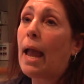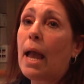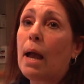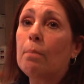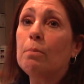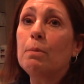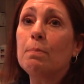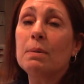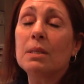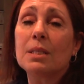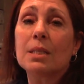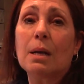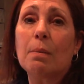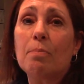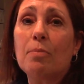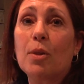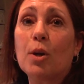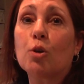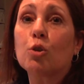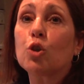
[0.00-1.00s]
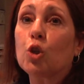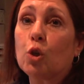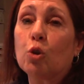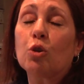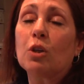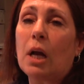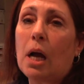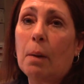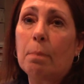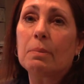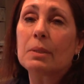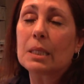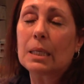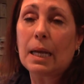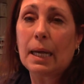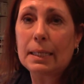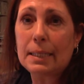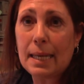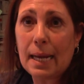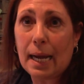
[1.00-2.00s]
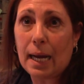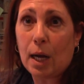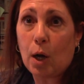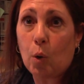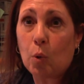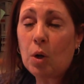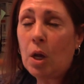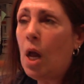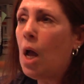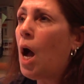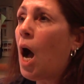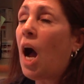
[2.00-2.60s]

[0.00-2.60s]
abdomens up there turned upside down.